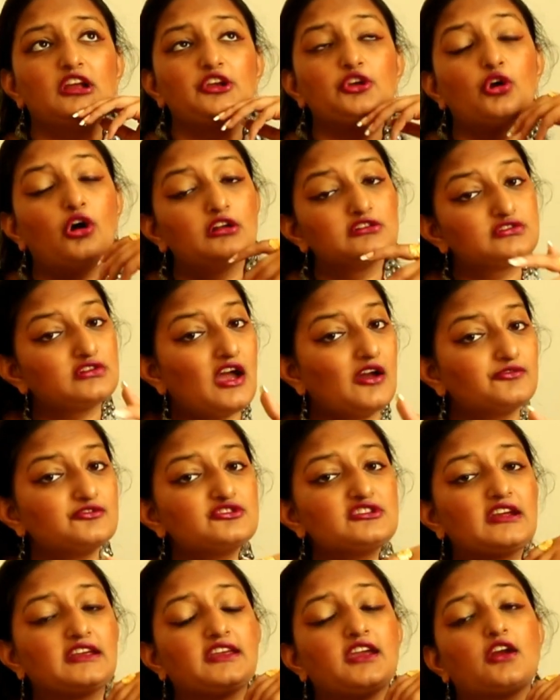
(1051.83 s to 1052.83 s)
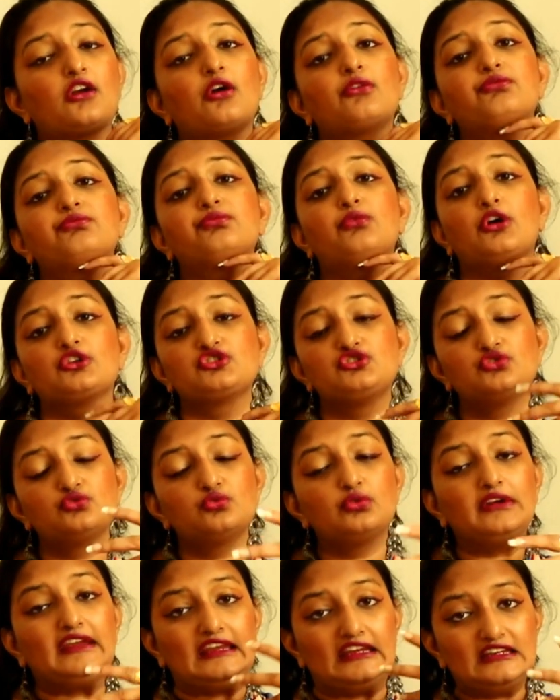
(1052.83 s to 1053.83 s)
You also have to take care of what
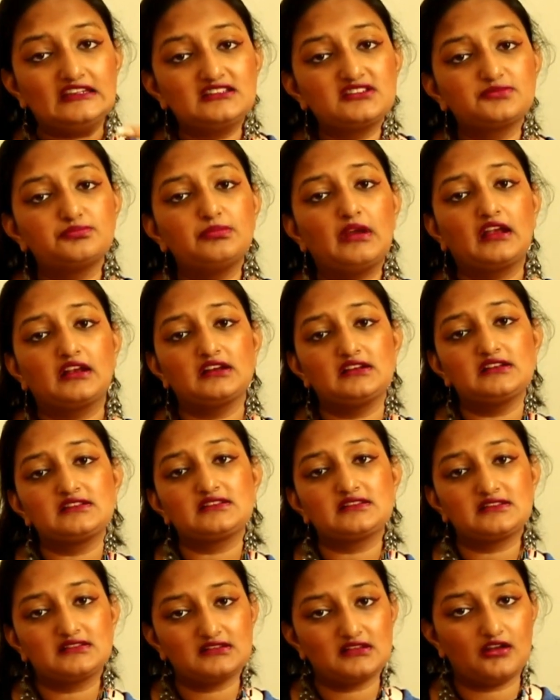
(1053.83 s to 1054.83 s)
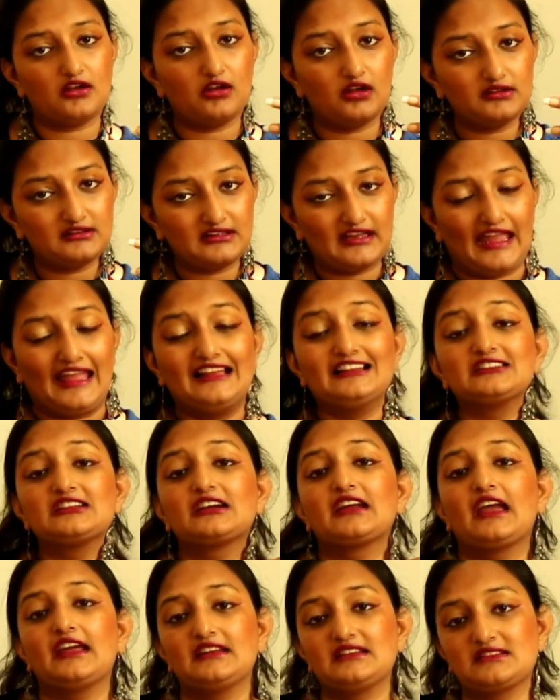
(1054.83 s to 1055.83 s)
you eat, because the health
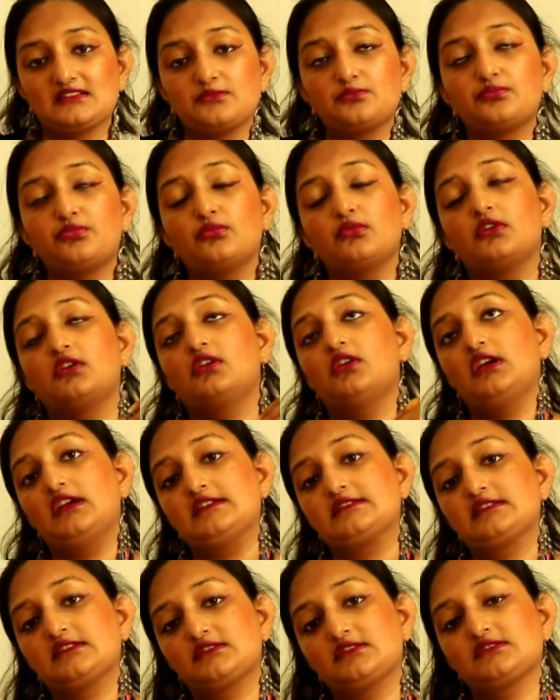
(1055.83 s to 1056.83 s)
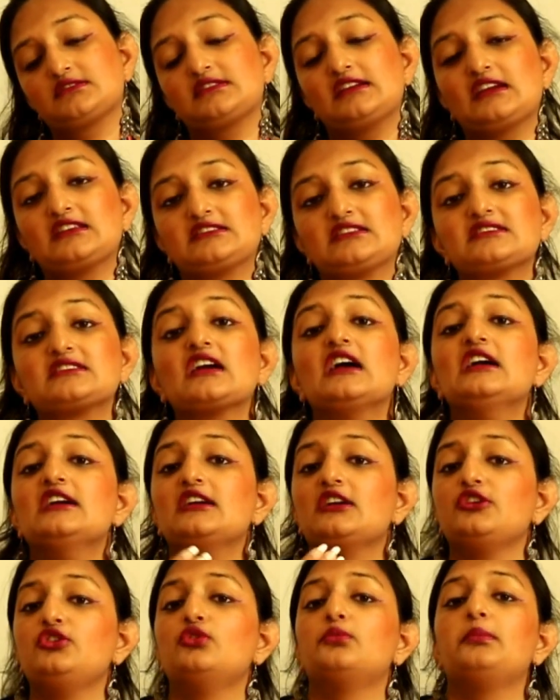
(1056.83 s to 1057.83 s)
again is associated.
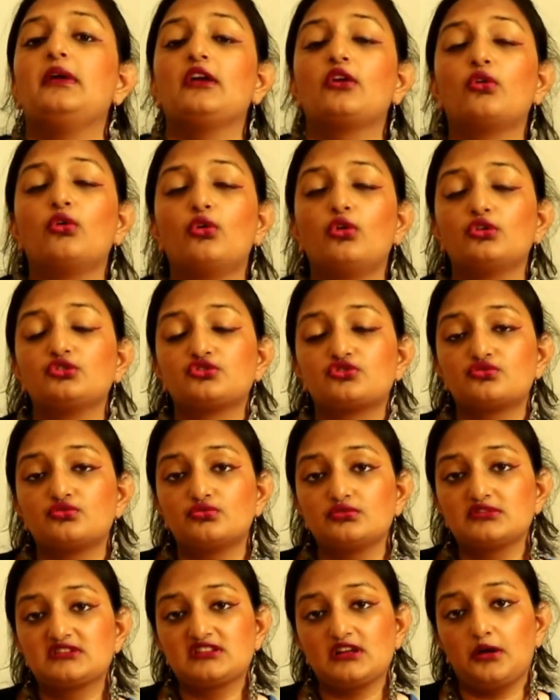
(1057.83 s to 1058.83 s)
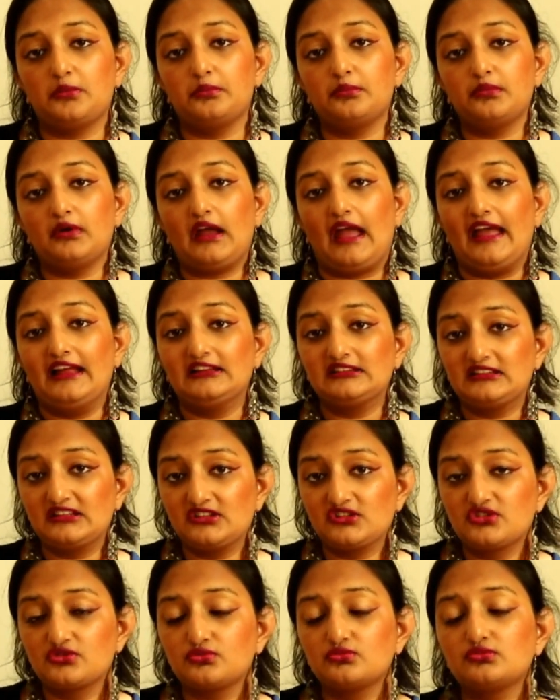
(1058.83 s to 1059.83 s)
You may go through some health
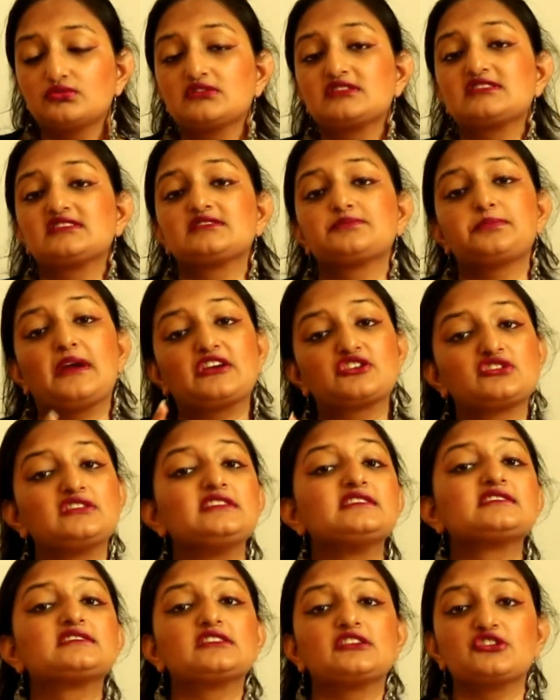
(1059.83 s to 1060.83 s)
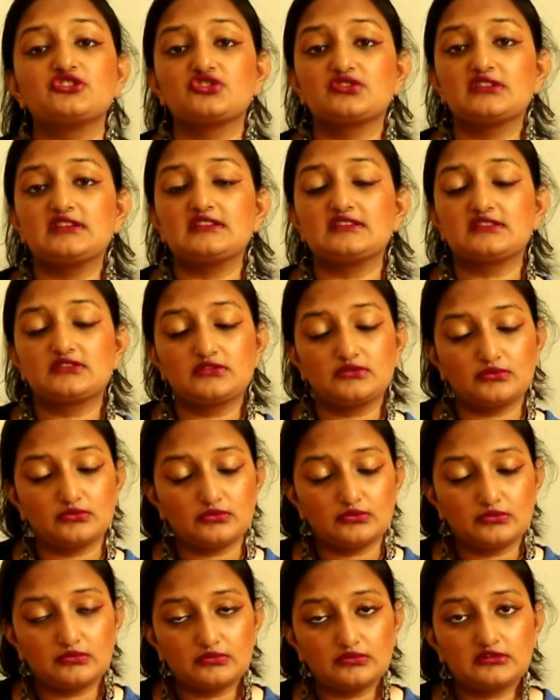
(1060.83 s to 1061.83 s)
issues, especially surgeries,
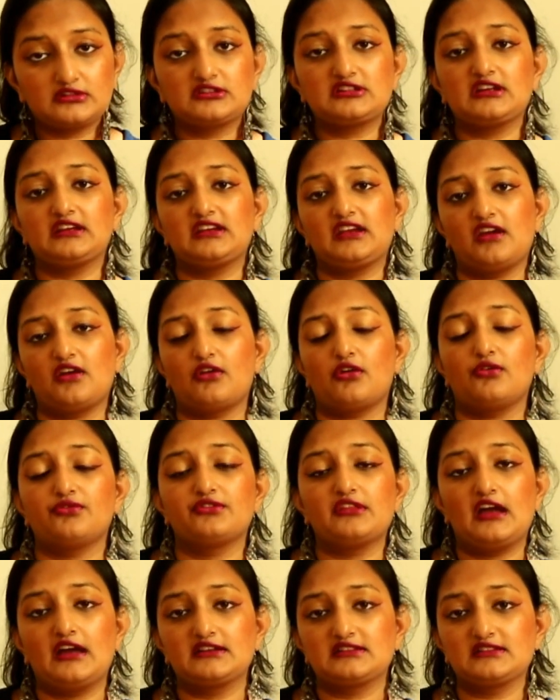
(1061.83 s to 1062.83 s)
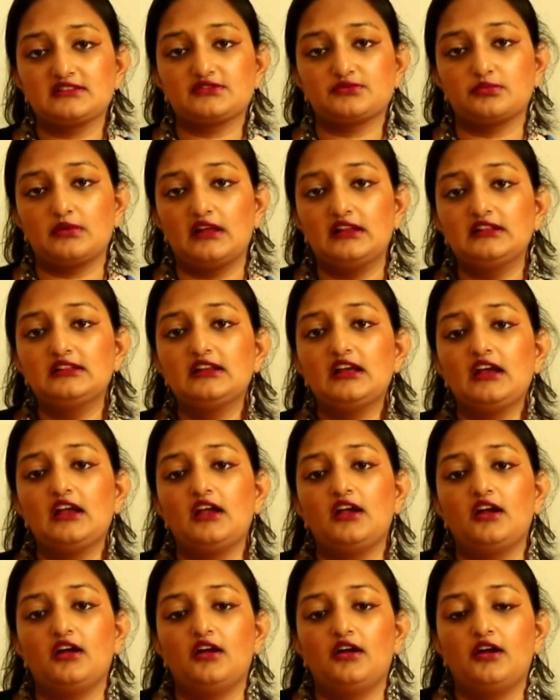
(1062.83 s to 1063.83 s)
so take care of that as well.
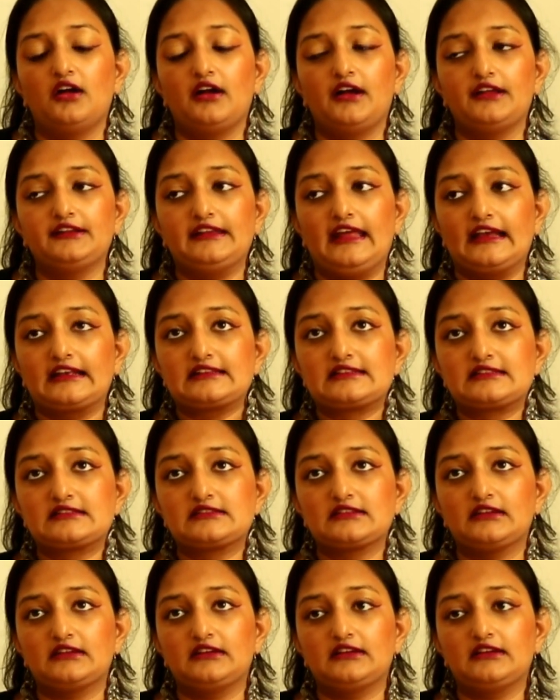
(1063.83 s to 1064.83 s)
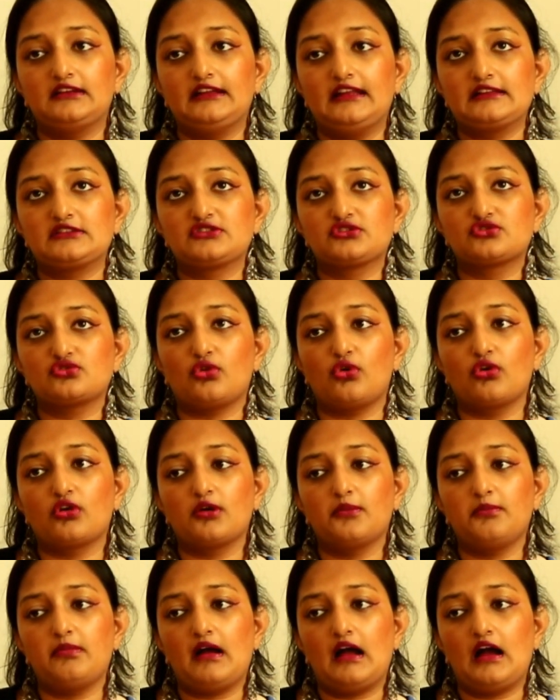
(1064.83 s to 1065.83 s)
Next, let's talk
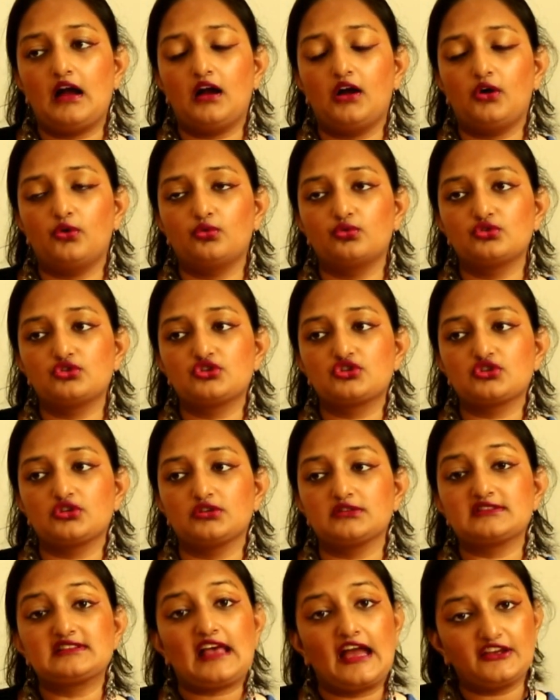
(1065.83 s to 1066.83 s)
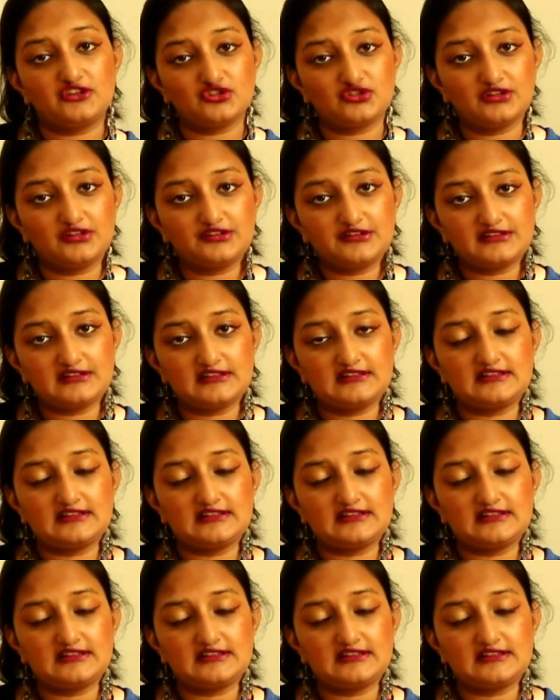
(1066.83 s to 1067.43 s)
about Sagittarius